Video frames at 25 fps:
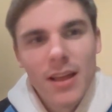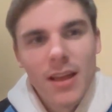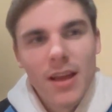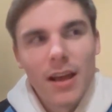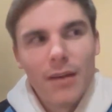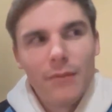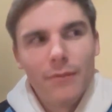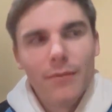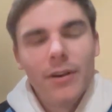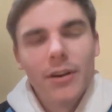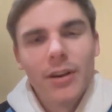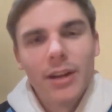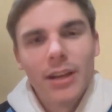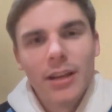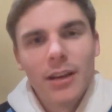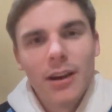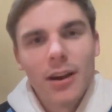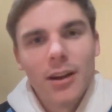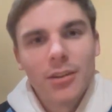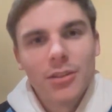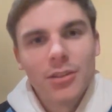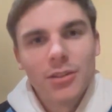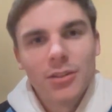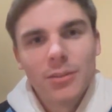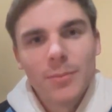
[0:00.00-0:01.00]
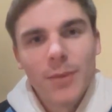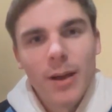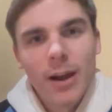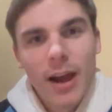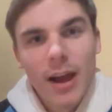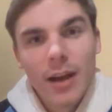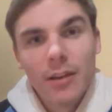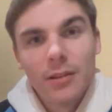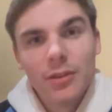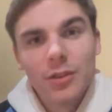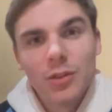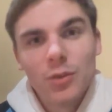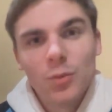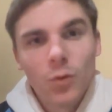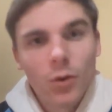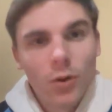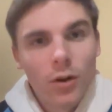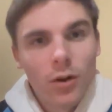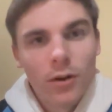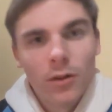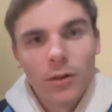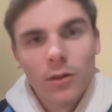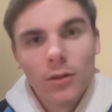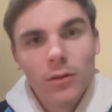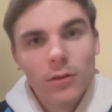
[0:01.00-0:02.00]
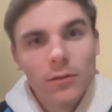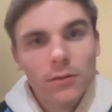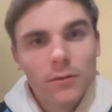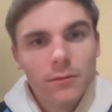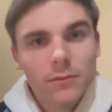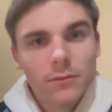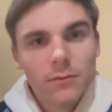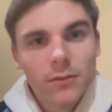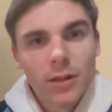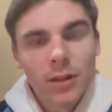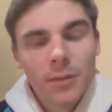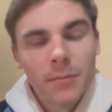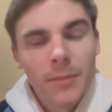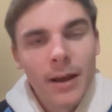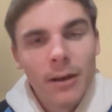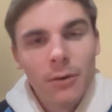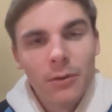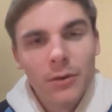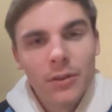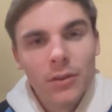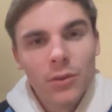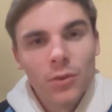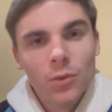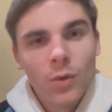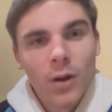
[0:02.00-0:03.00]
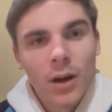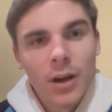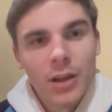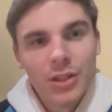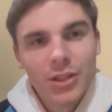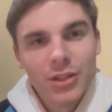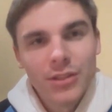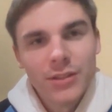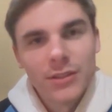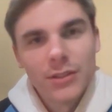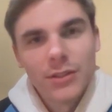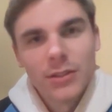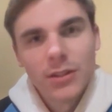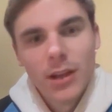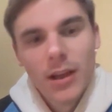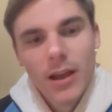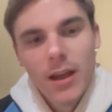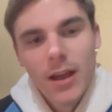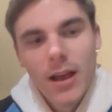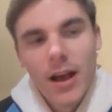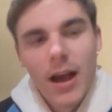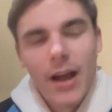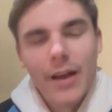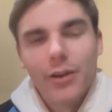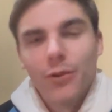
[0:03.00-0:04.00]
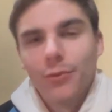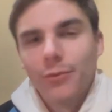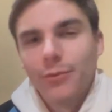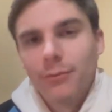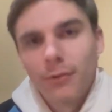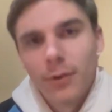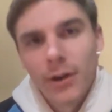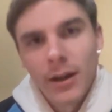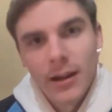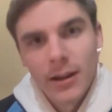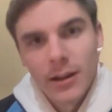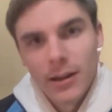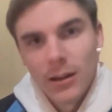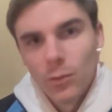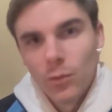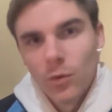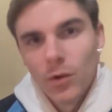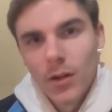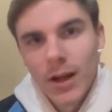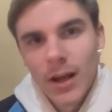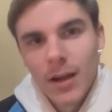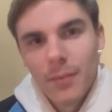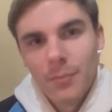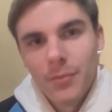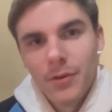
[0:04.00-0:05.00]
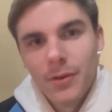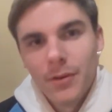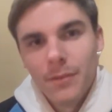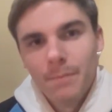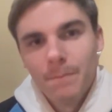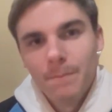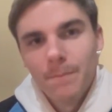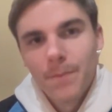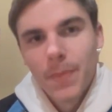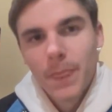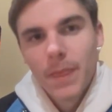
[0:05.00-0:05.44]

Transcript: I'm very cautious about how this will all come out in the wash because I know fraying will happen,